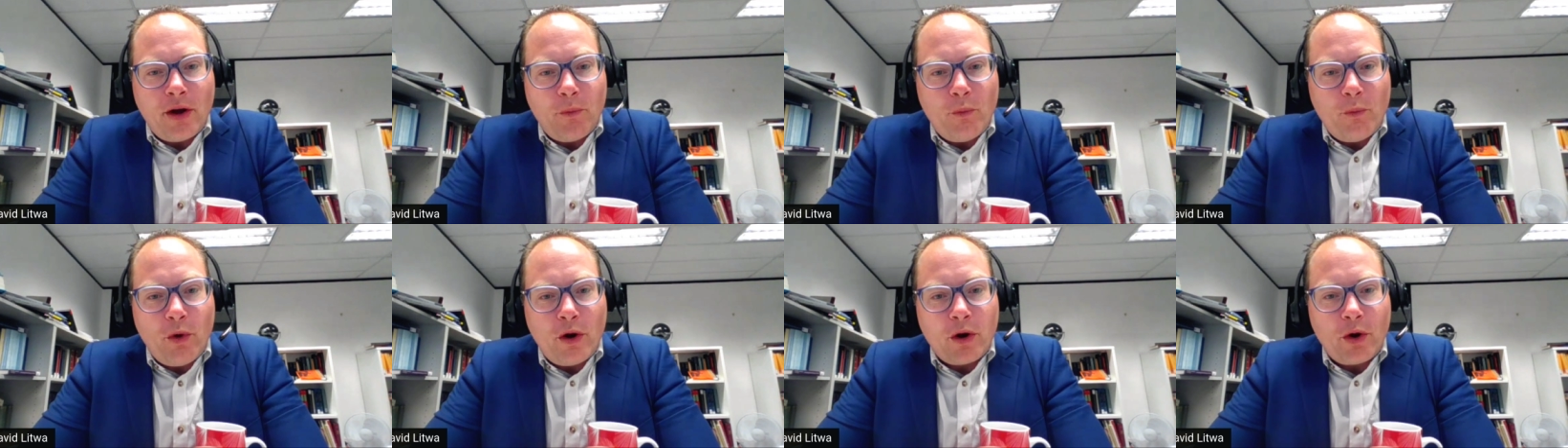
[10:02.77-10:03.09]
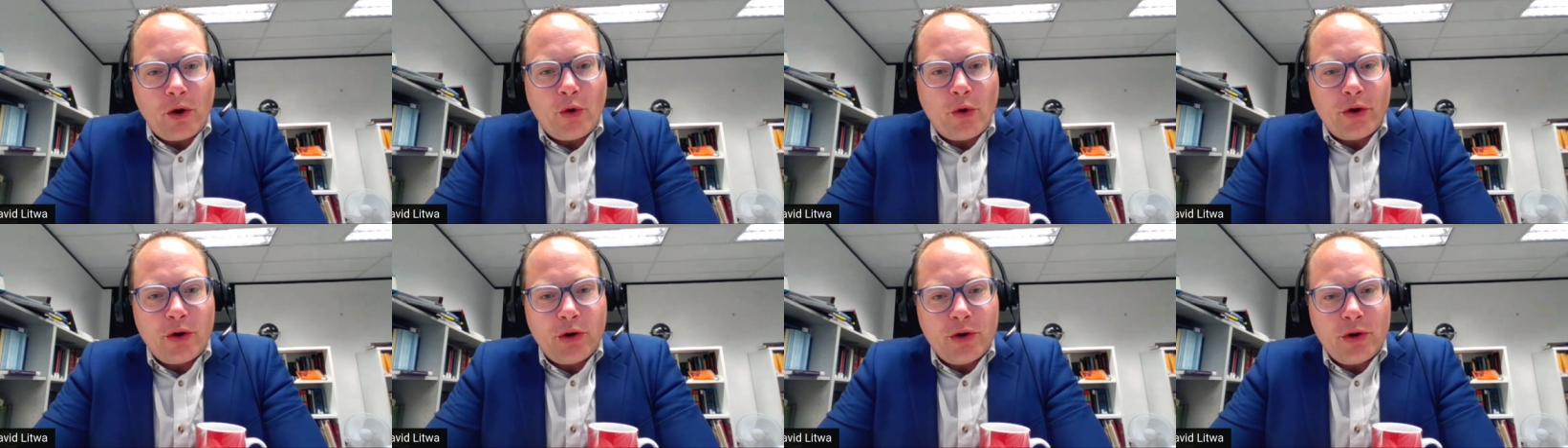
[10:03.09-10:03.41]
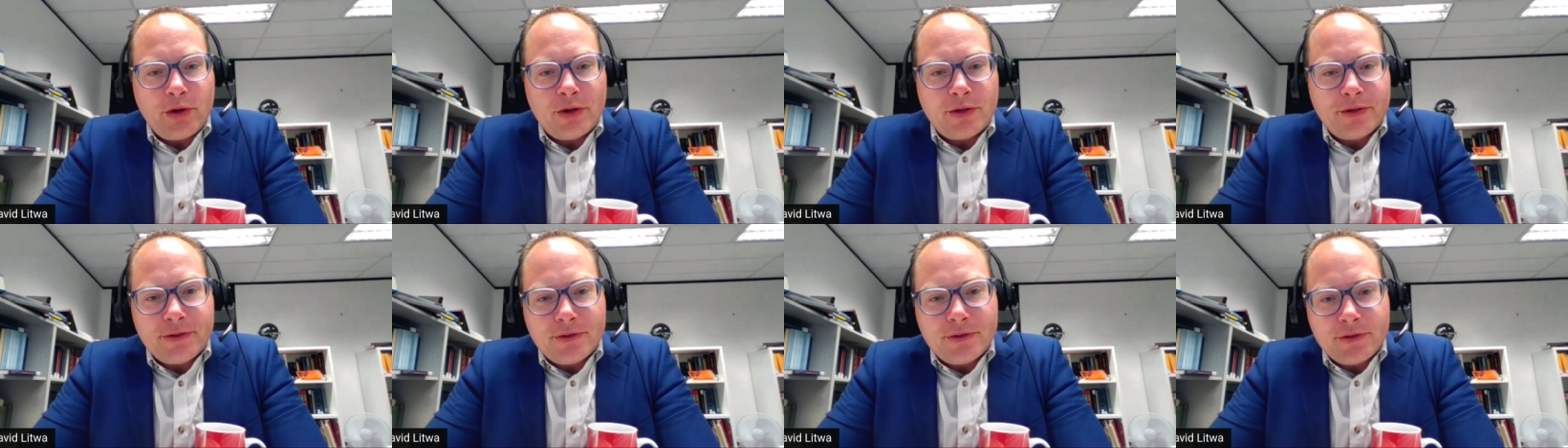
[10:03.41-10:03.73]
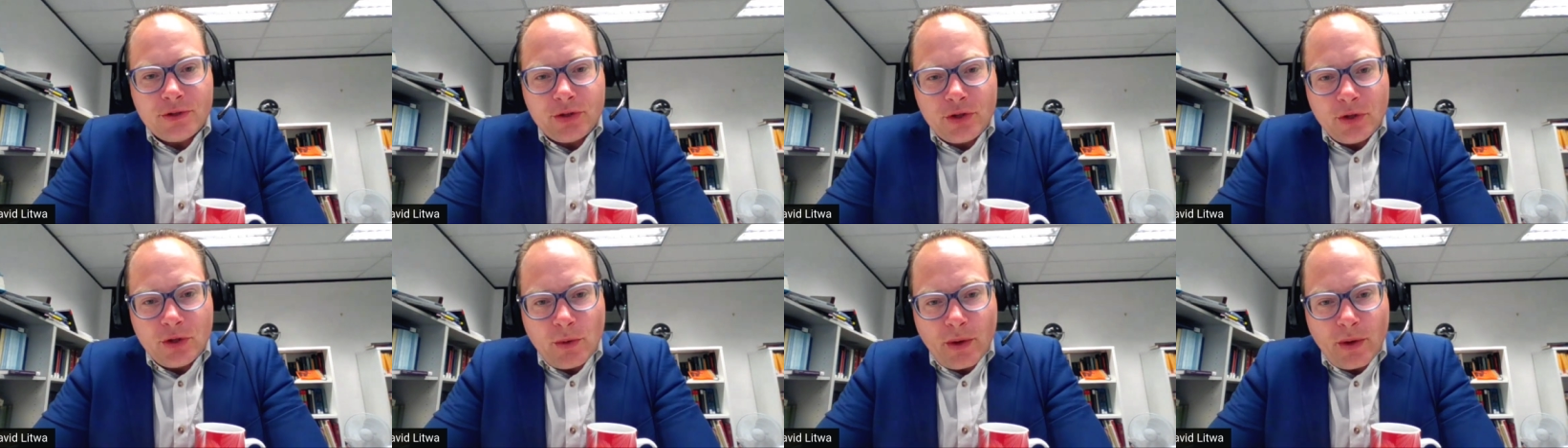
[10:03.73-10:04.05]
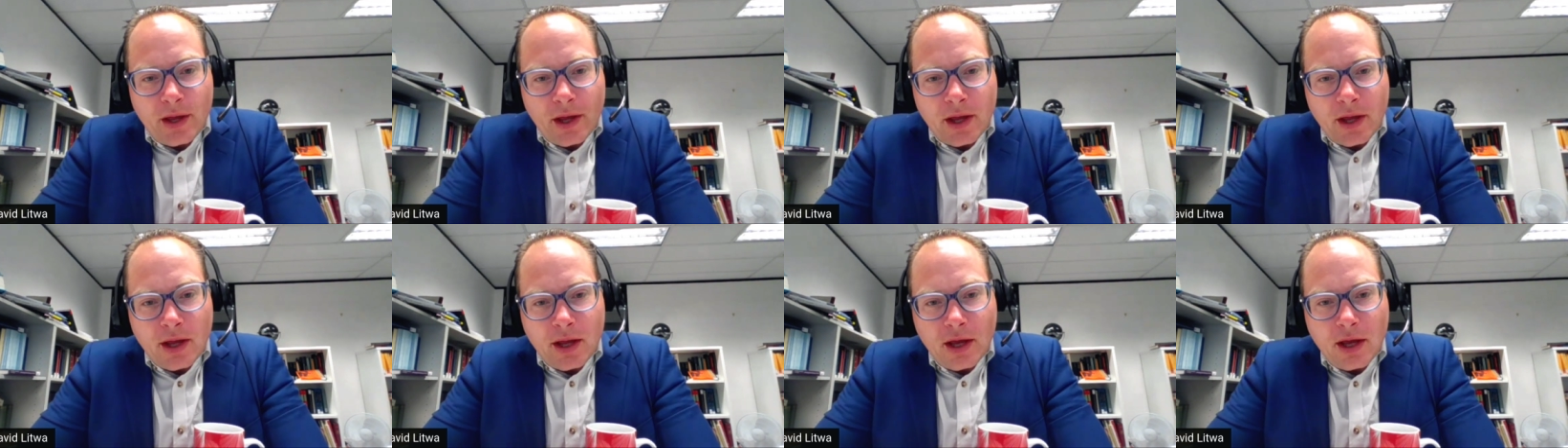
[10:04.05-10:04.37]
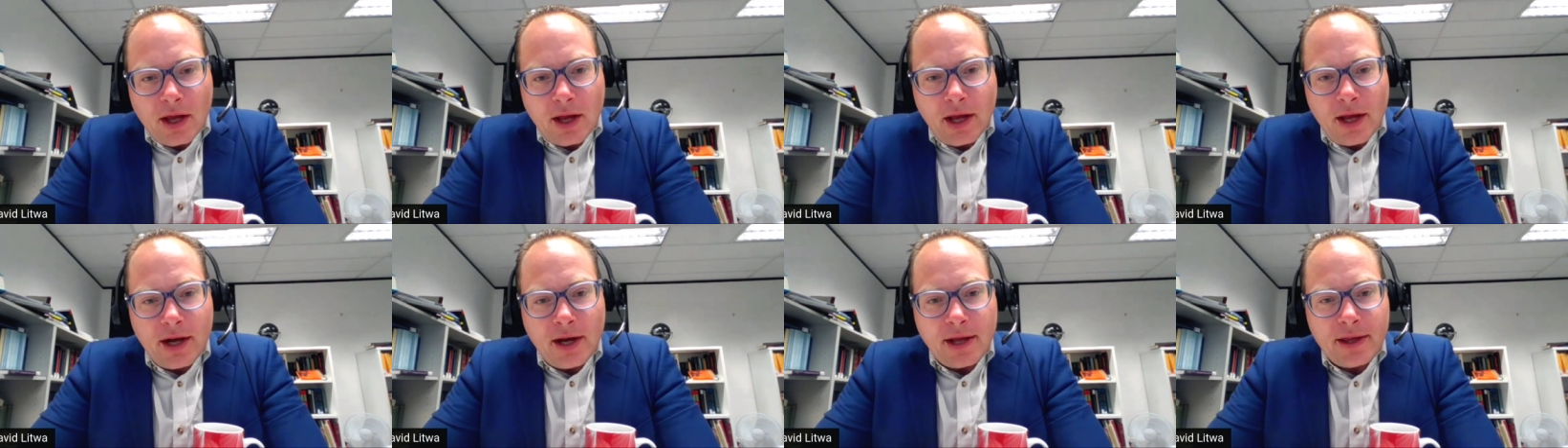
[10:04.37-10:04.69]
what Cornutus is doing,
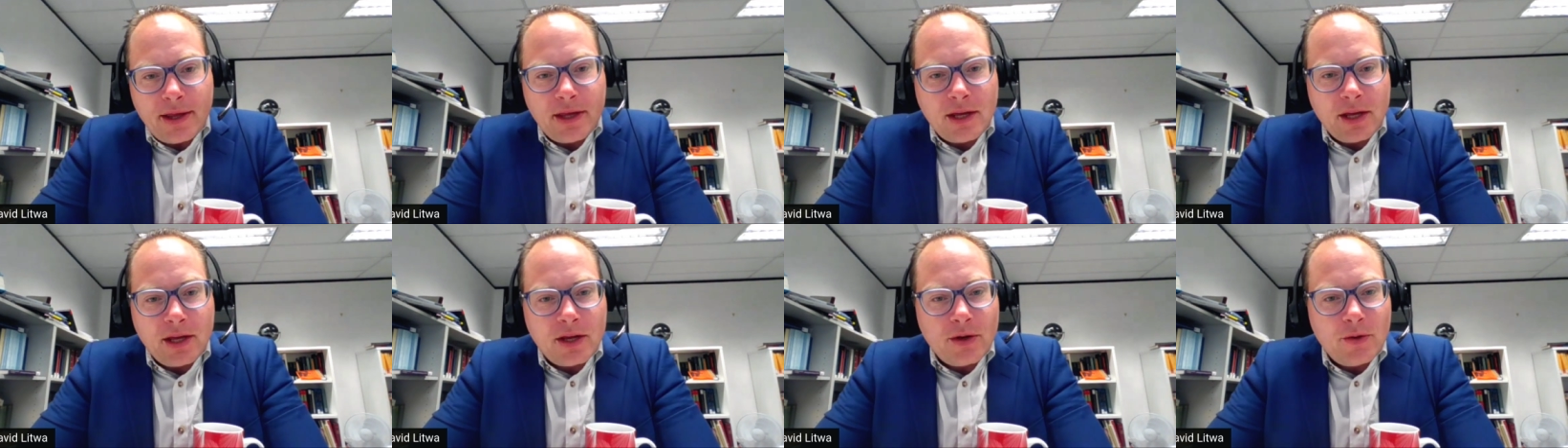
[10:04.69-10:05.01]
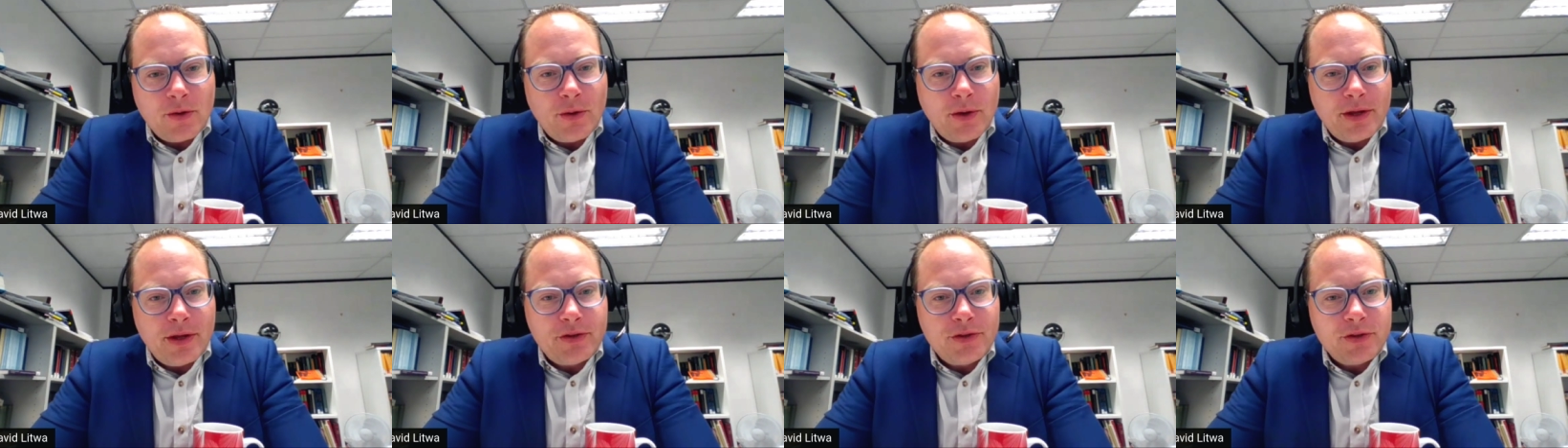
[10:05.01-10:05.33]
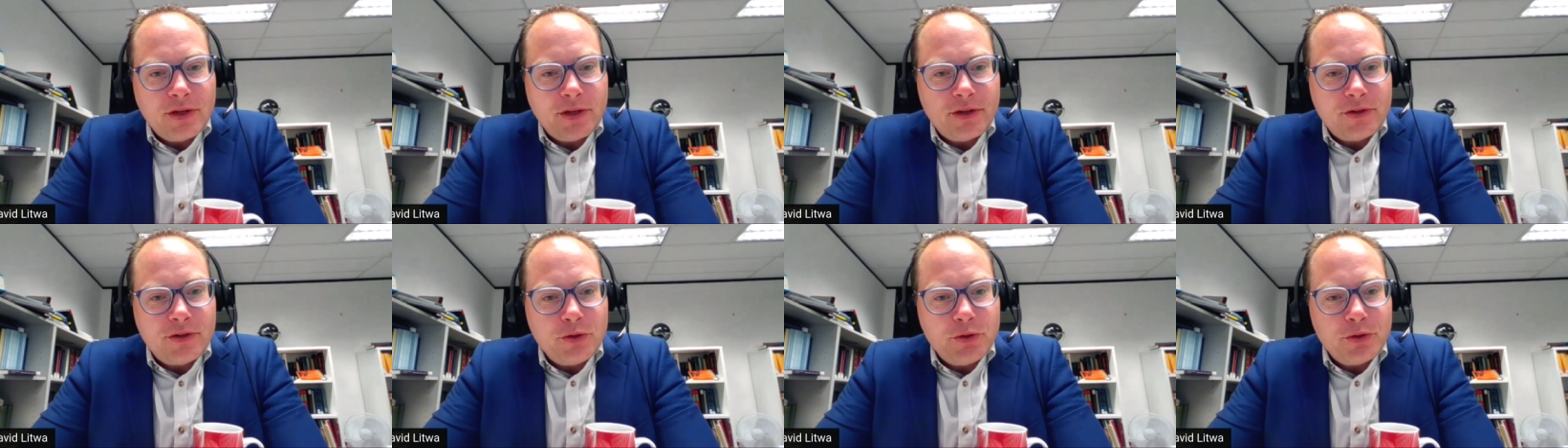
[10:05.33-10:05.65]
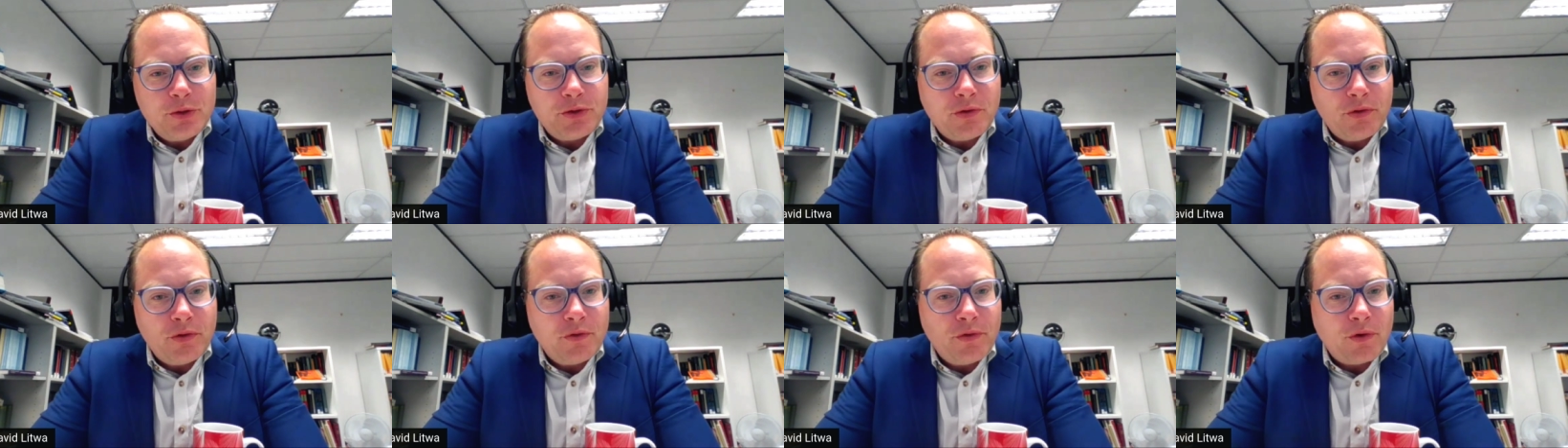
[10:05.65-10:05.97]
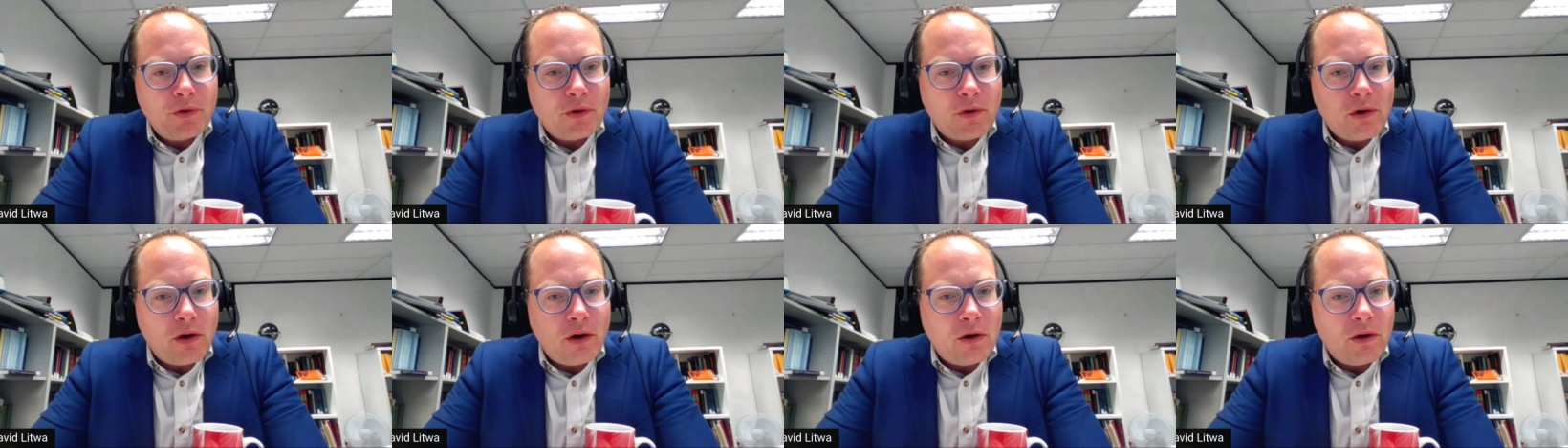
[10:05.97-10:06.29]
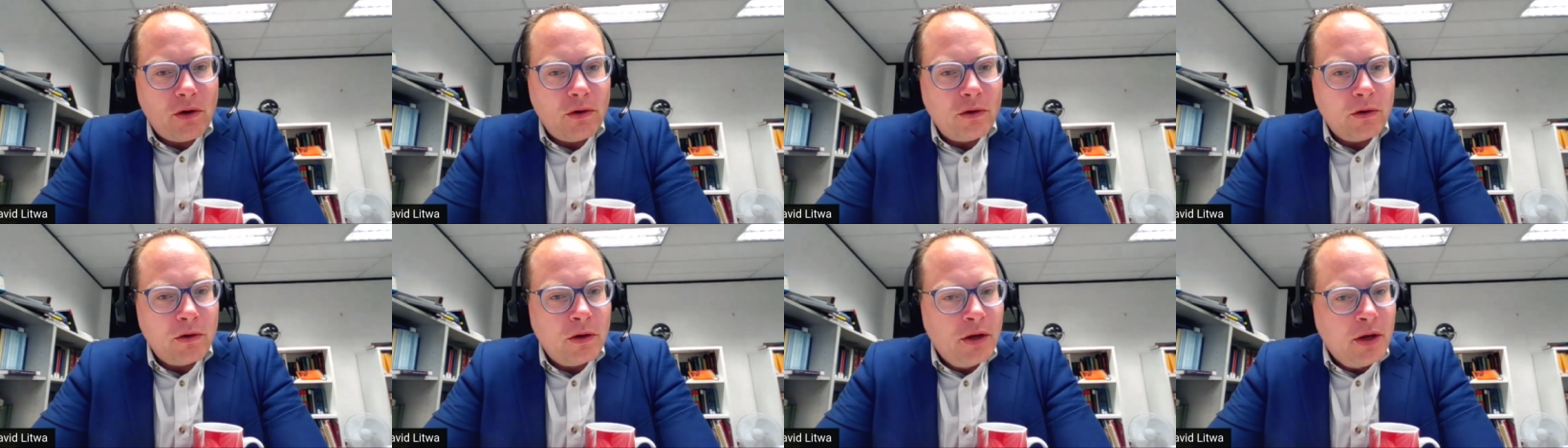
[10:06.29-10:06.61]
and I think it's it's useful for
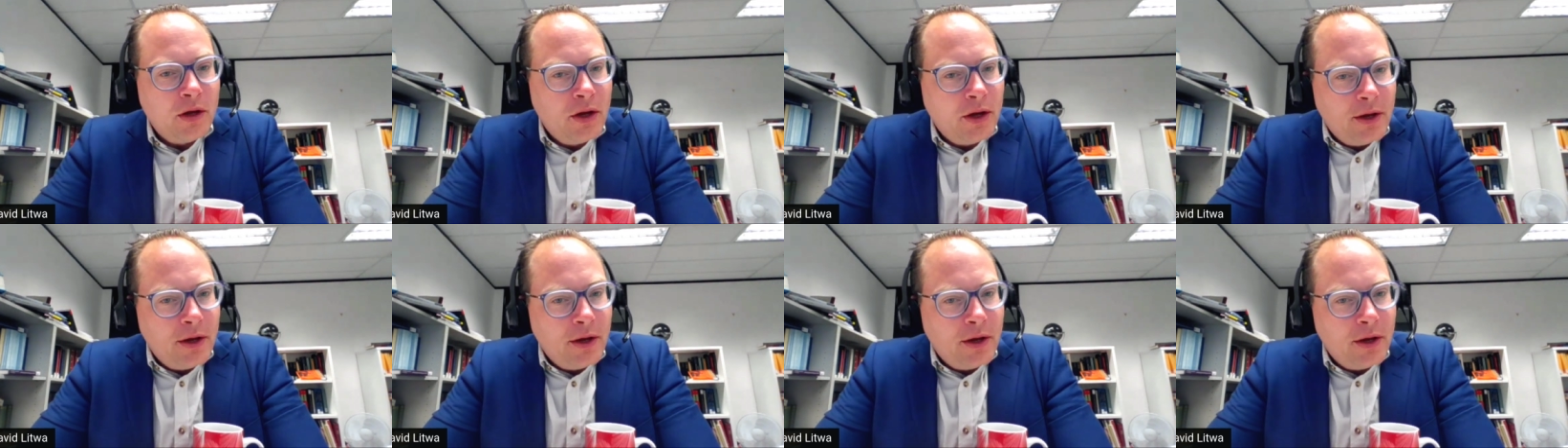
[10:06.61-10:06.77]
all